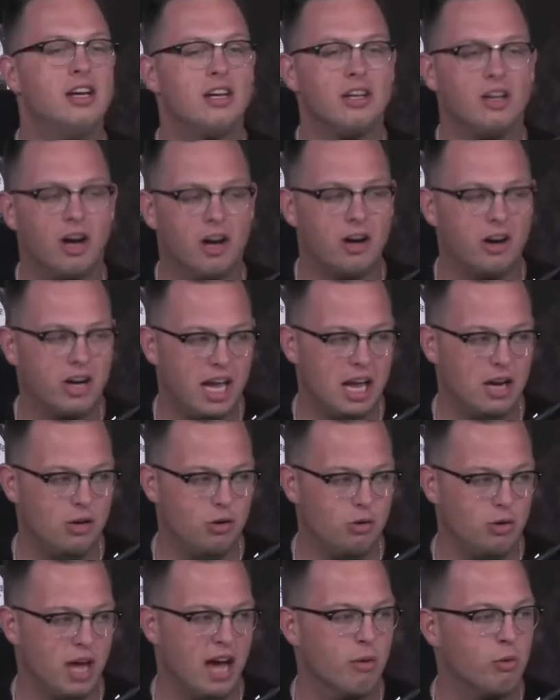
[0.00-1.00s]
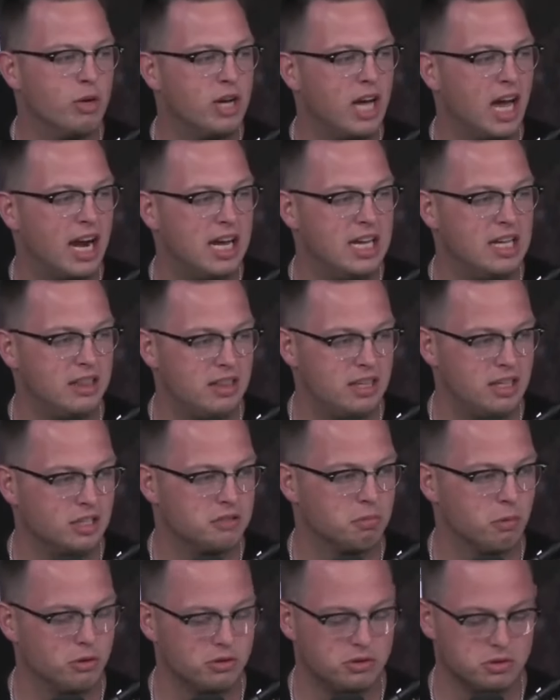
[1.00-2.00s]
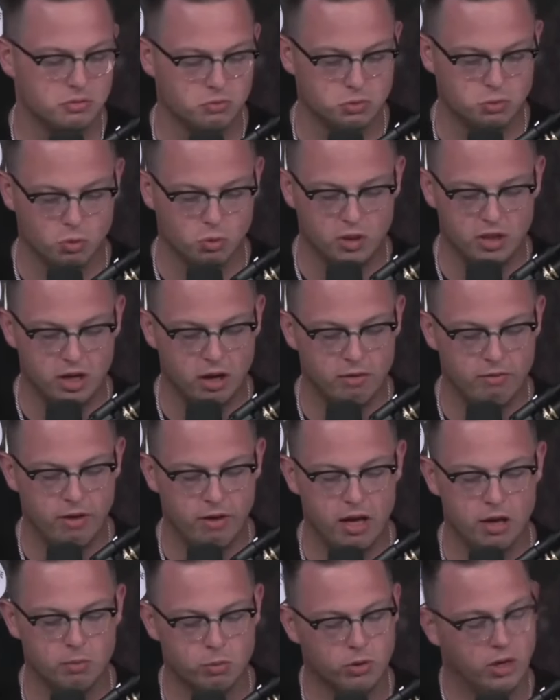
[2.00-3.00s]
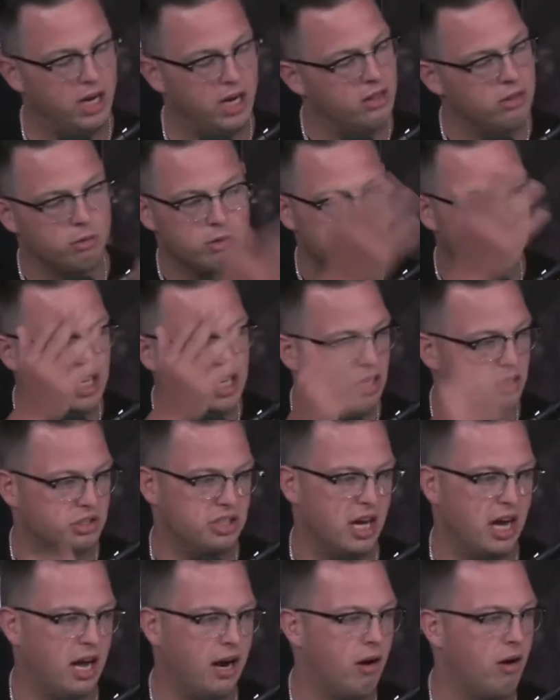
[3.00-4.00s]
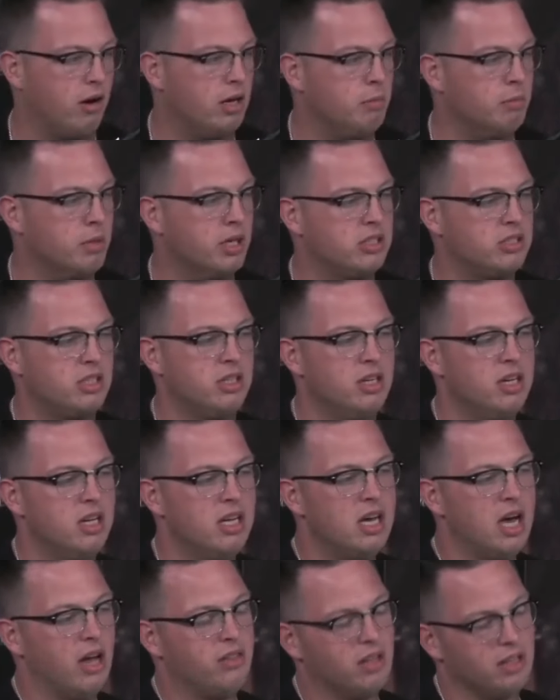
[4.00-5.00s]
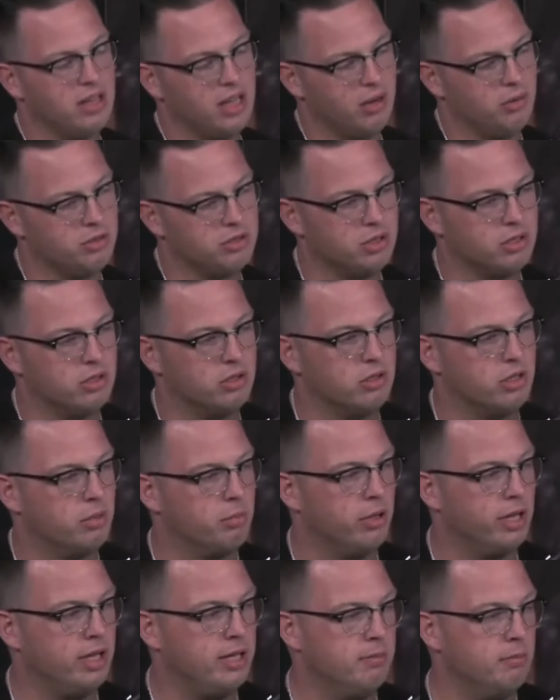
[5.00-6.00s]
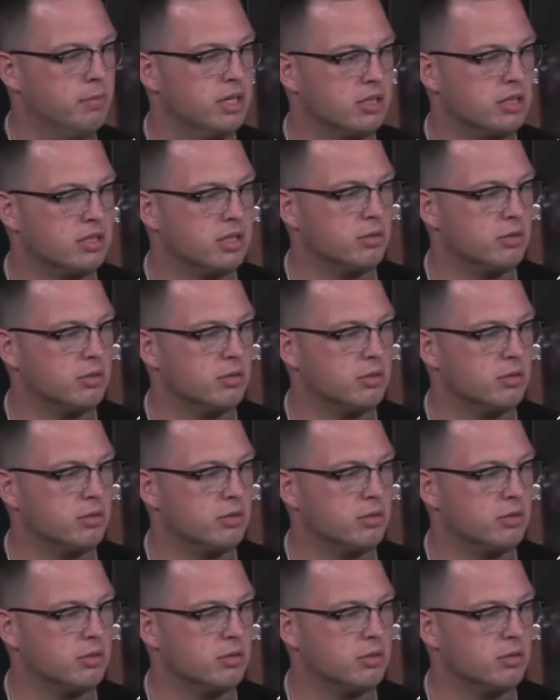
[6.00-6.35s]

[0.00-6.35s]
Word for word: Gunner can't do that. We got to hit the explosives when they're available. And the Riddell shot I already mentioned, I thought that was a clear blatant miss.